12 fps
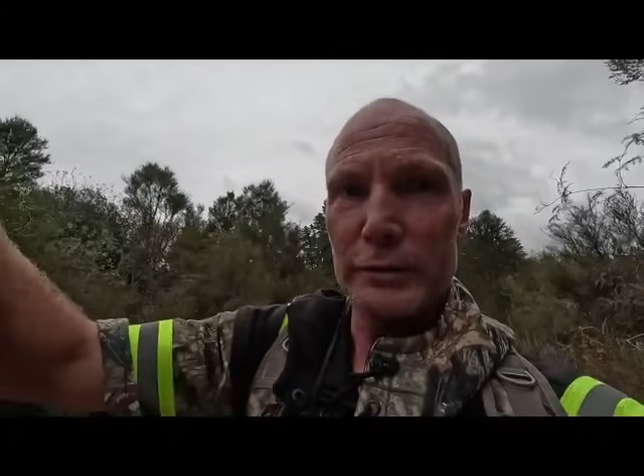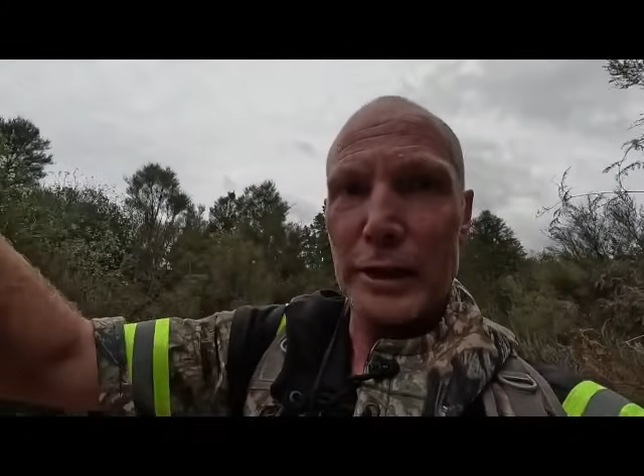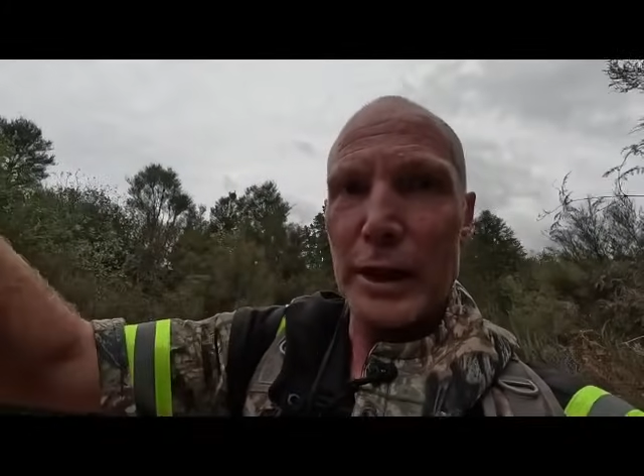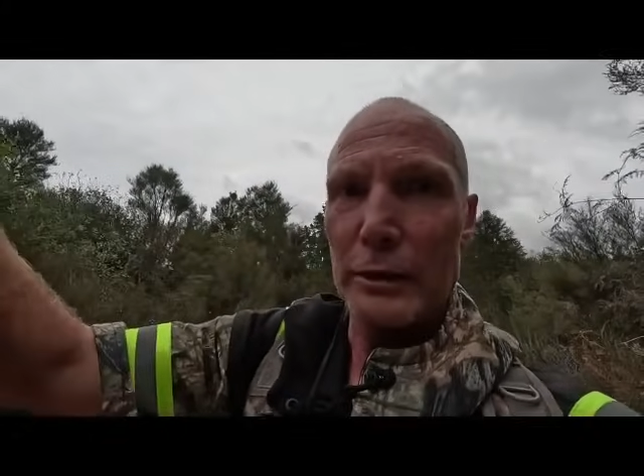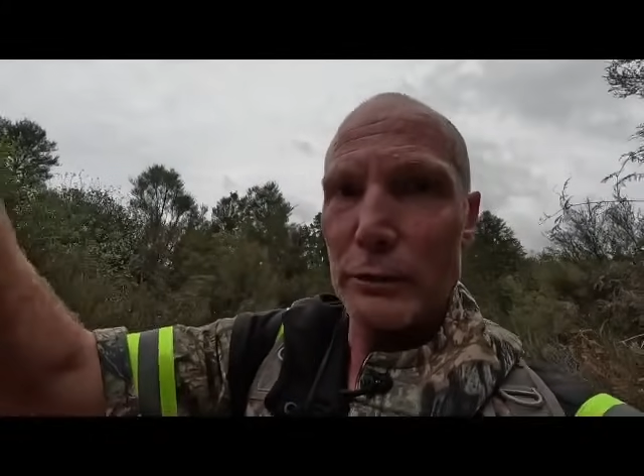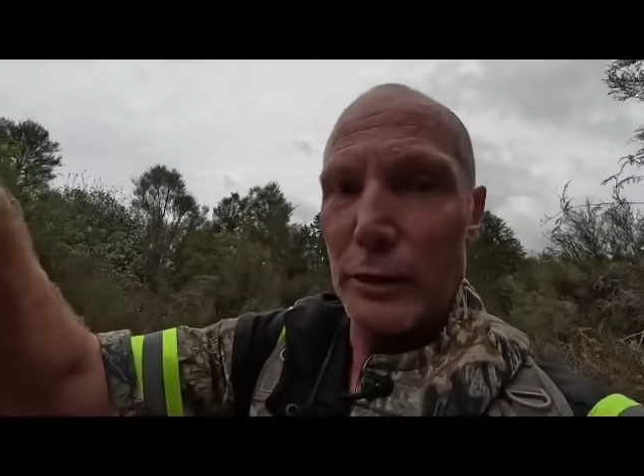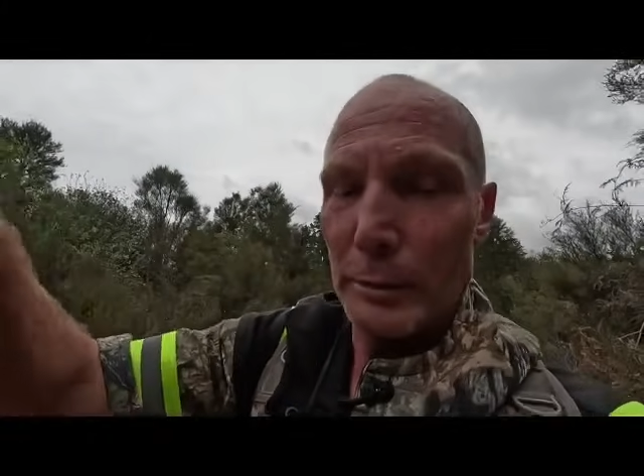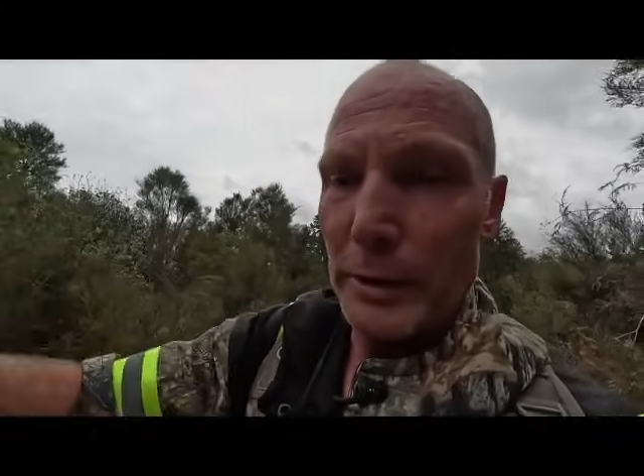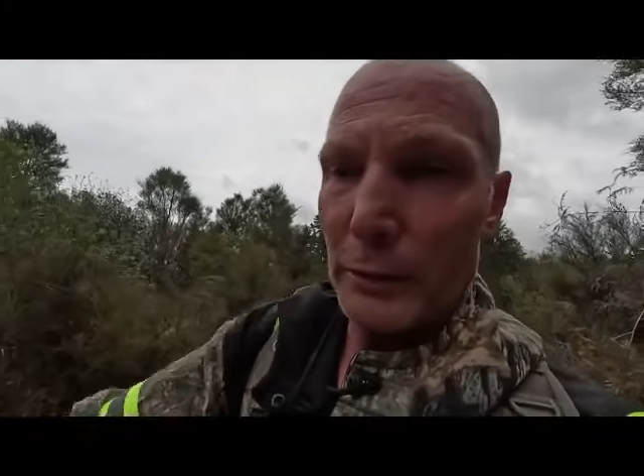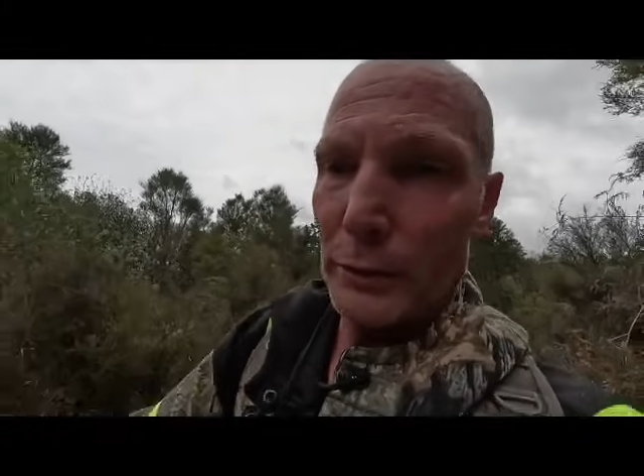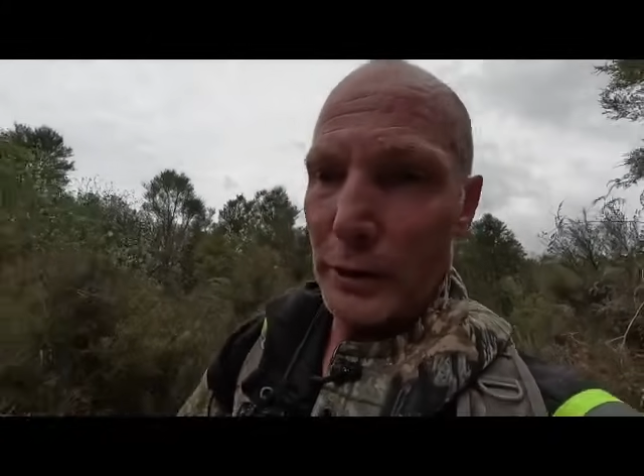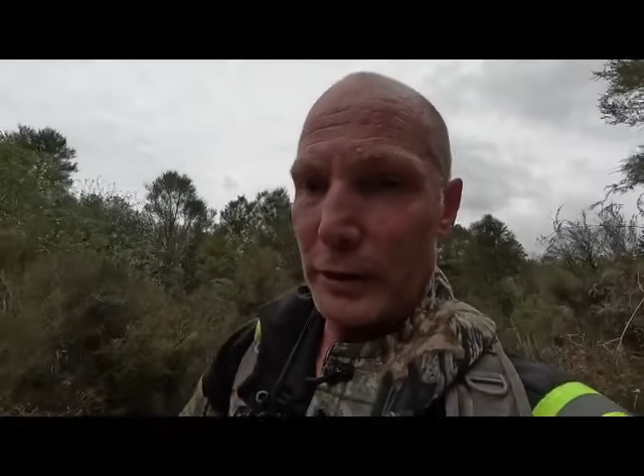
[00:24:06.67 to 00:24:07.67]
start right
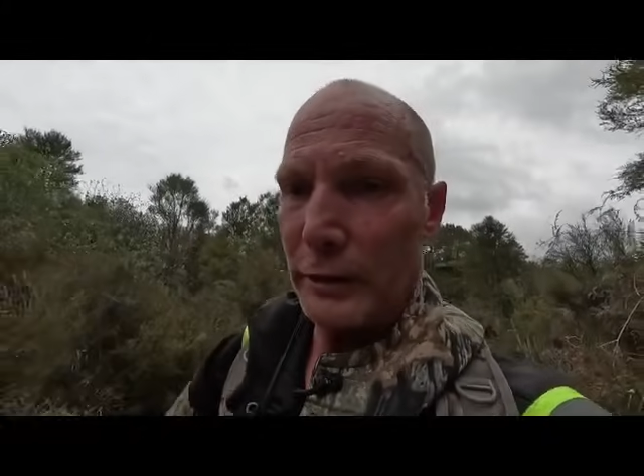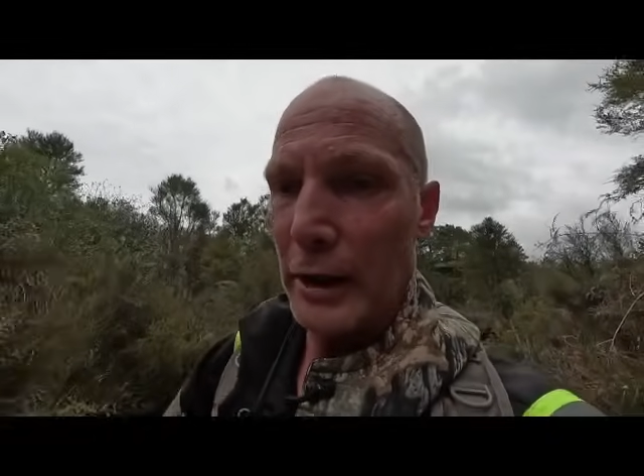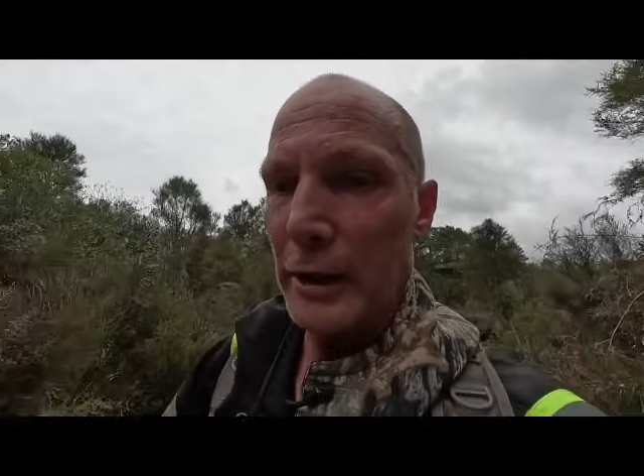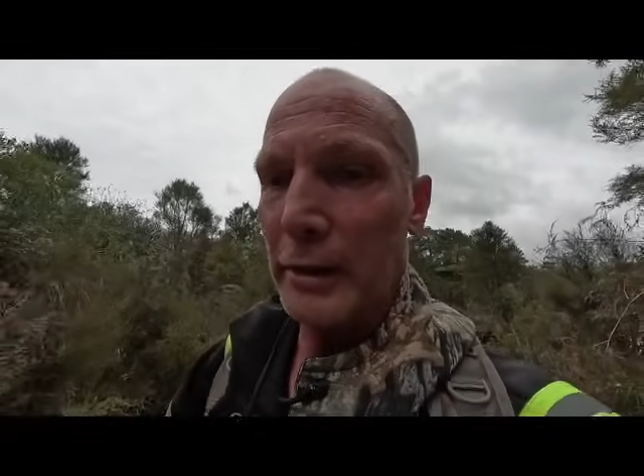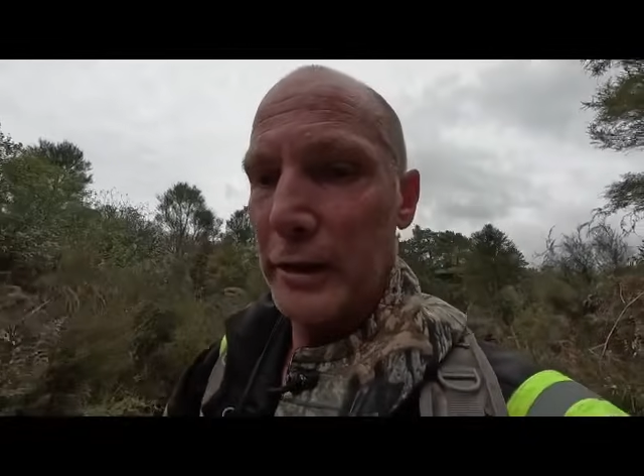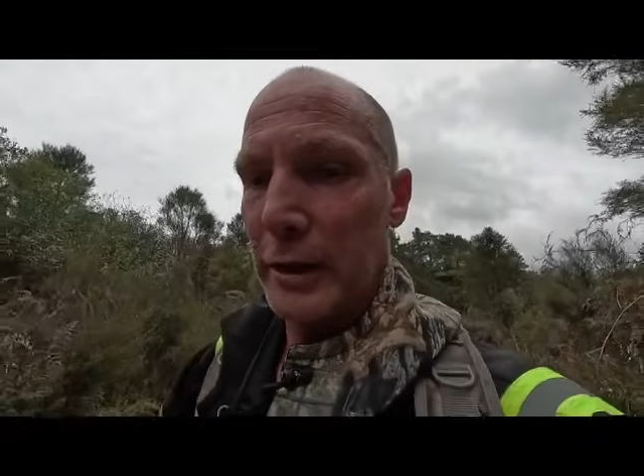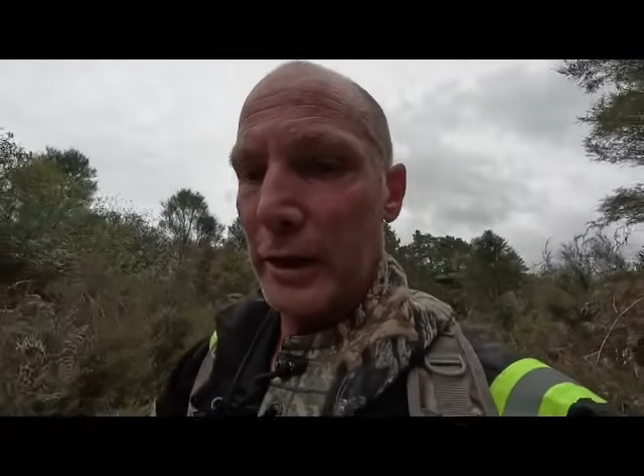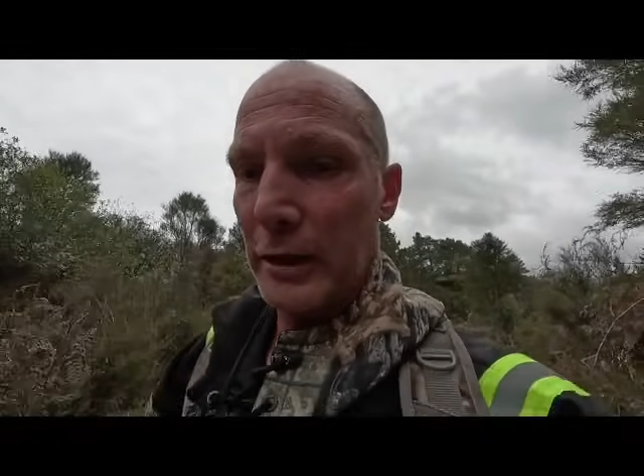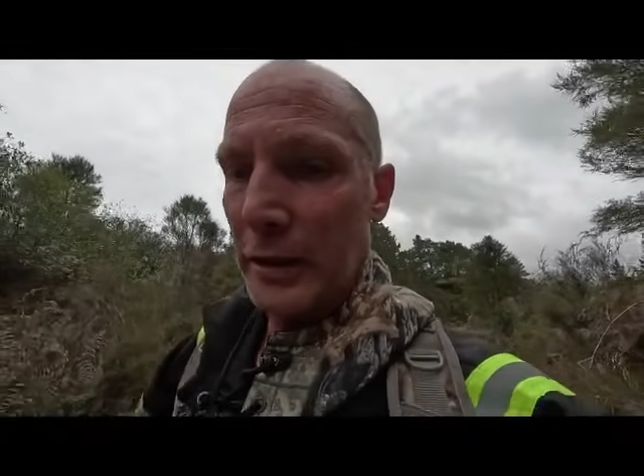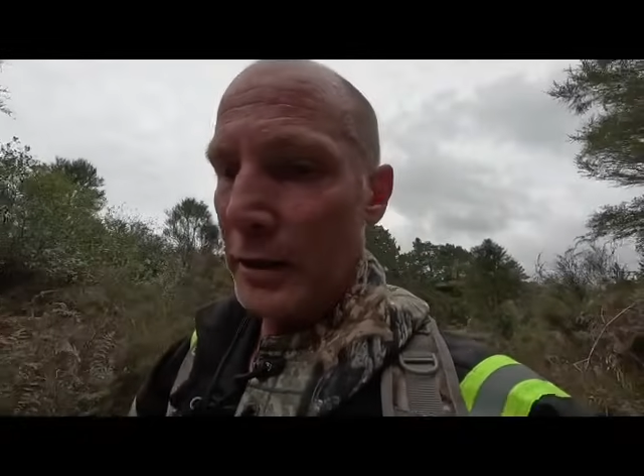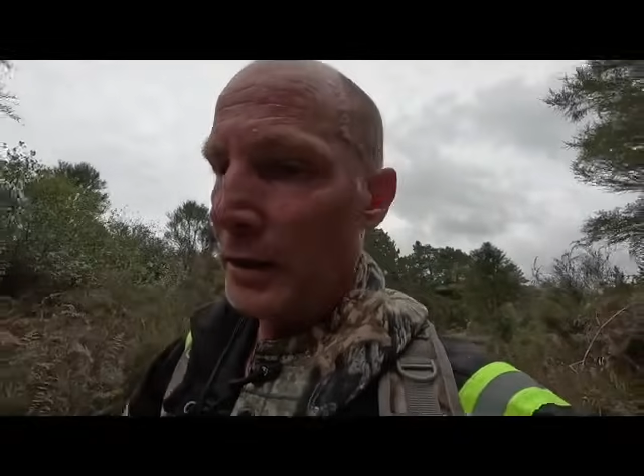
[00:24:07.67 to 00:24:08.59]
back where they started again.